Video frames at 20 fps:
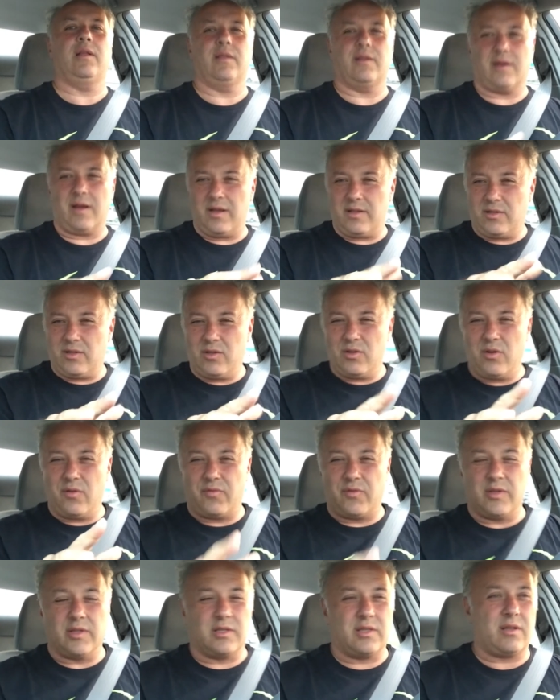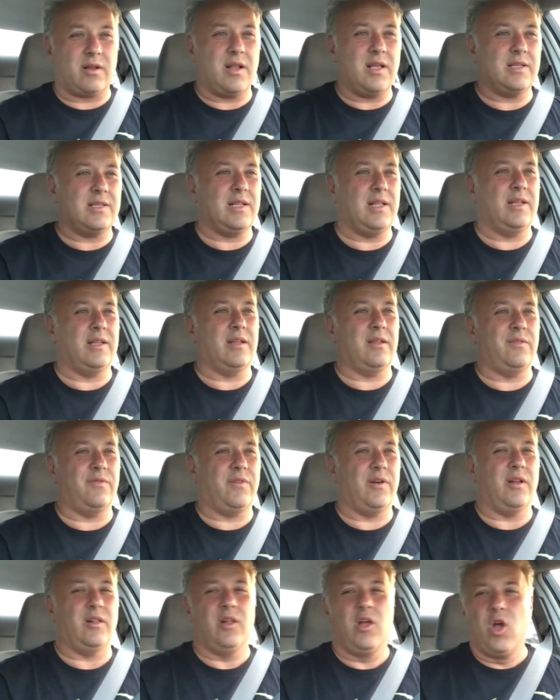leader i don't know if this translated
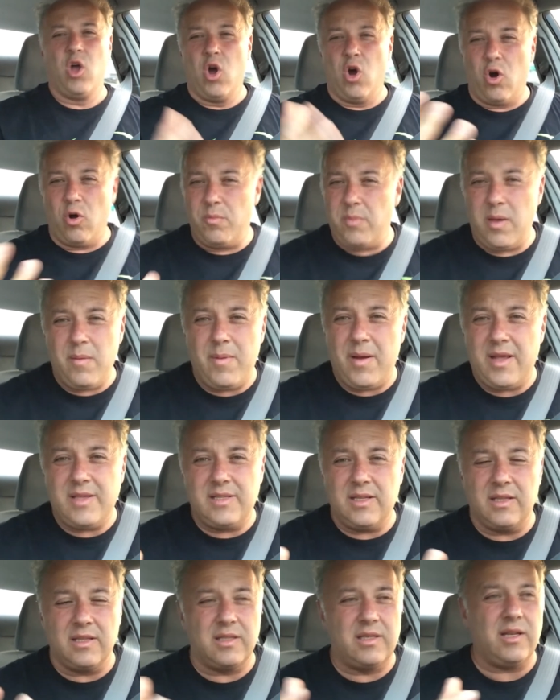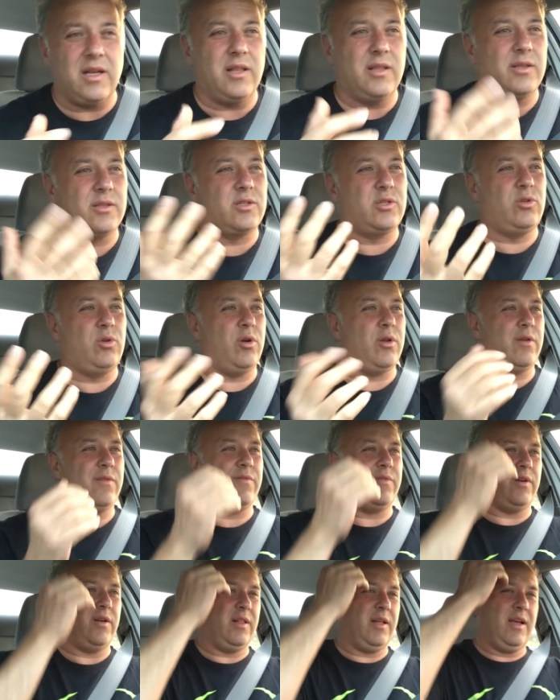well or maybe i didn't tell the story
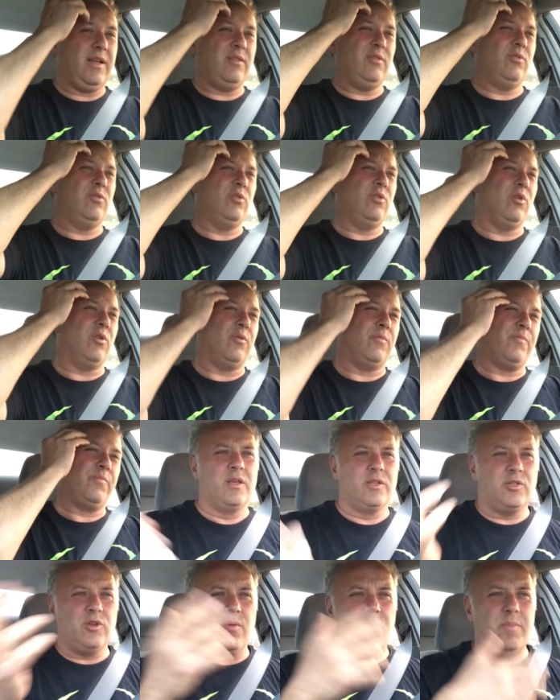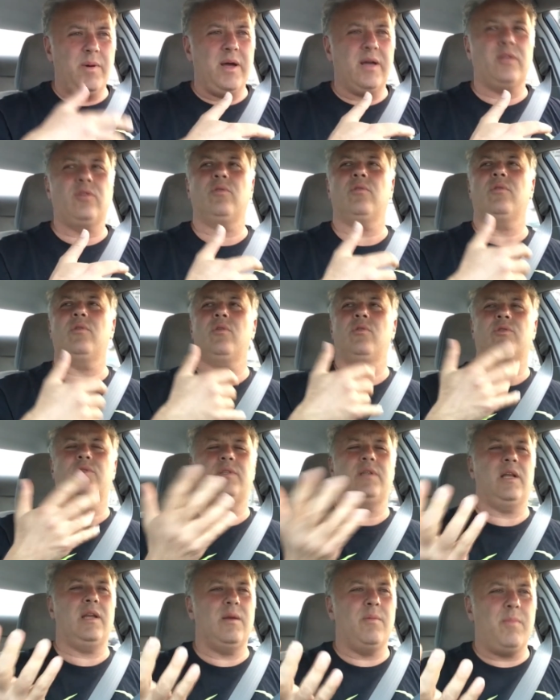well i don't know so back to the
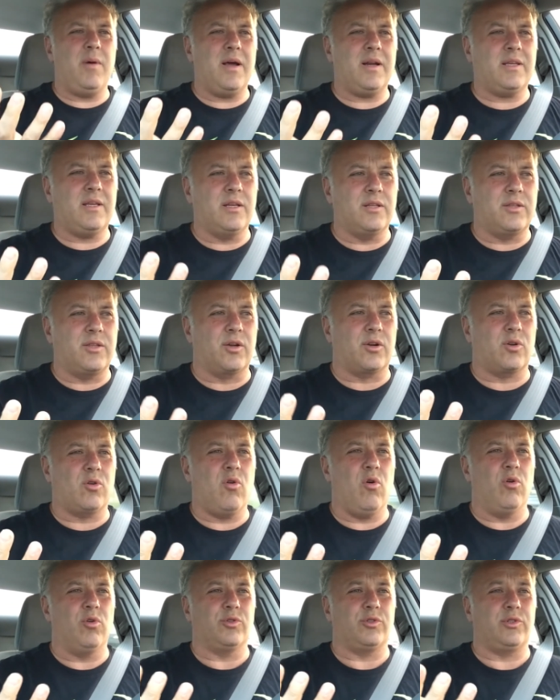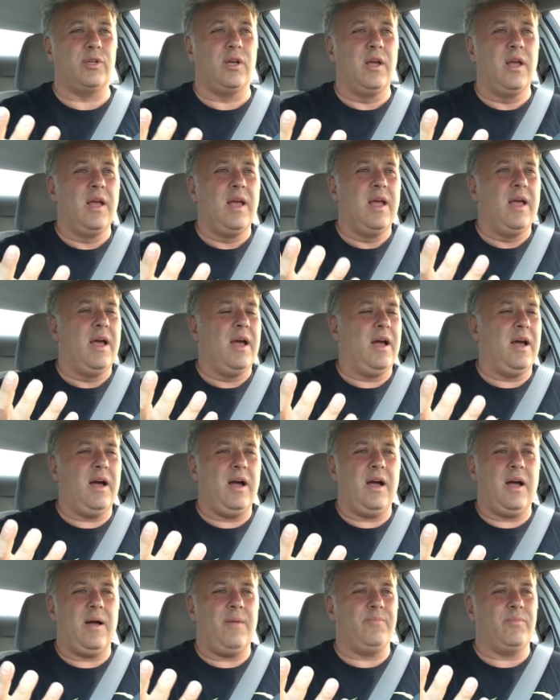telemarketer calls press one now
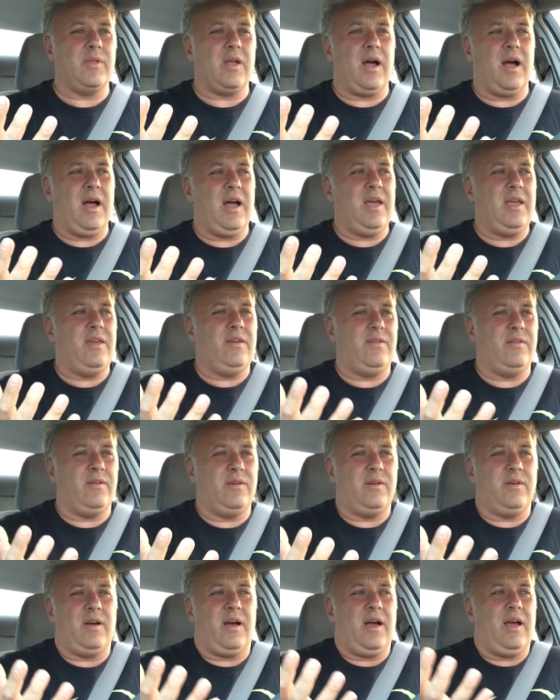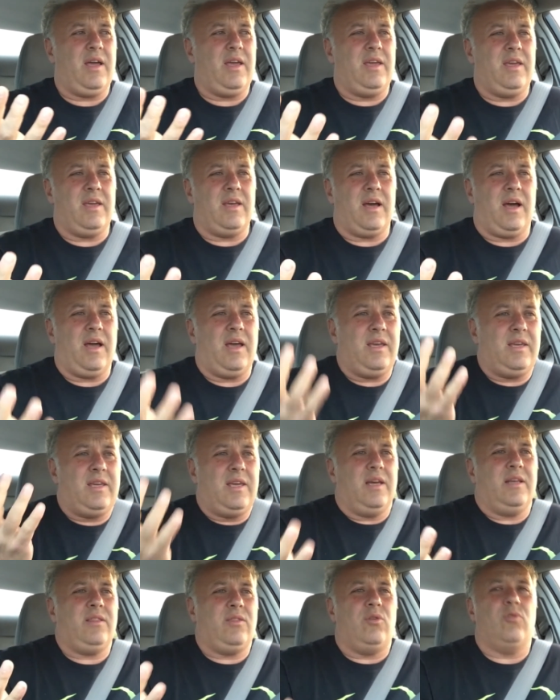uh, to be uh, connected I, I i
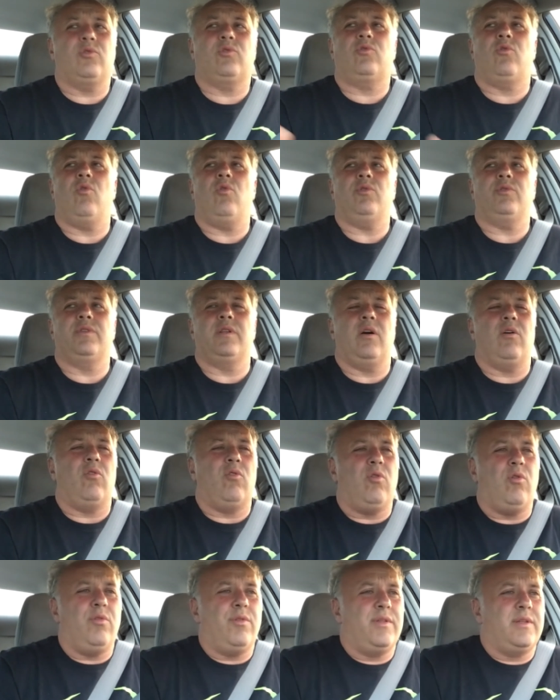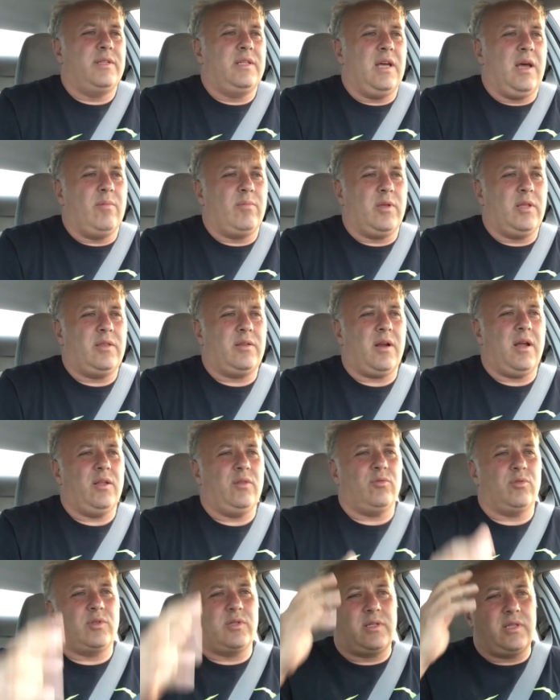get those calls now all the time they try
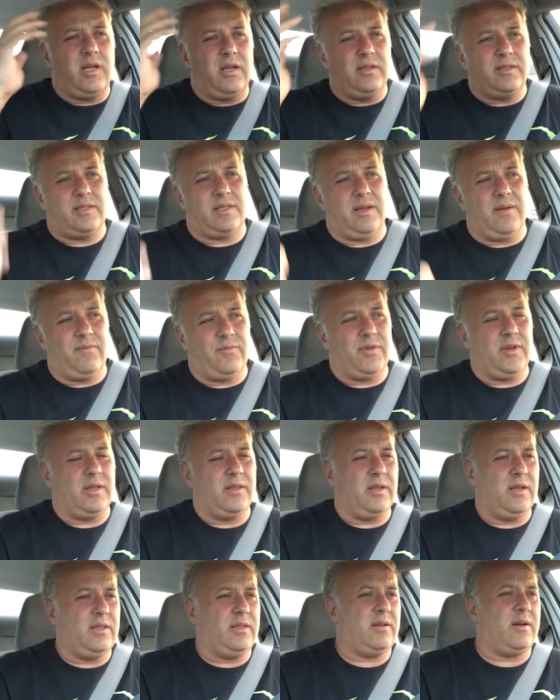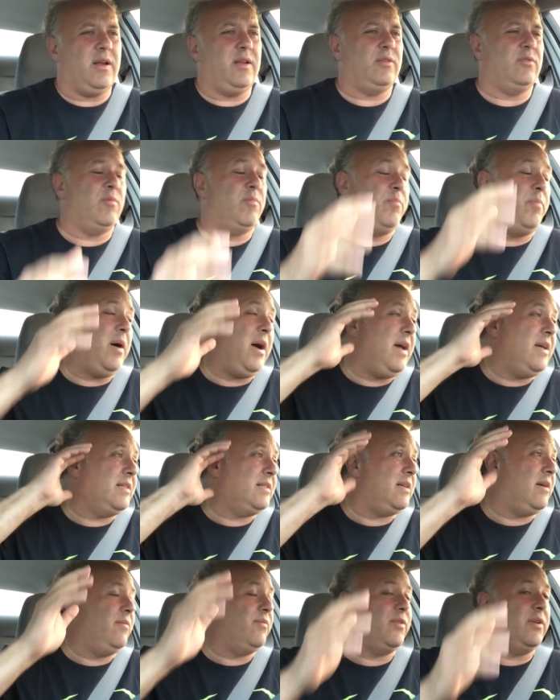to sell something they try to buy
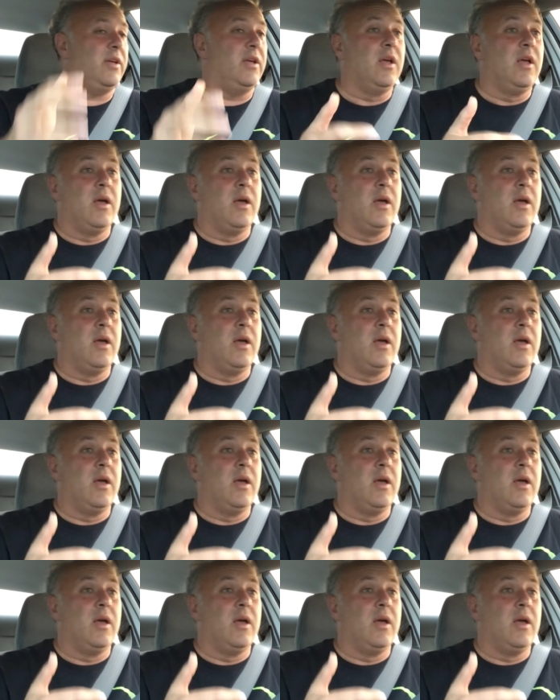something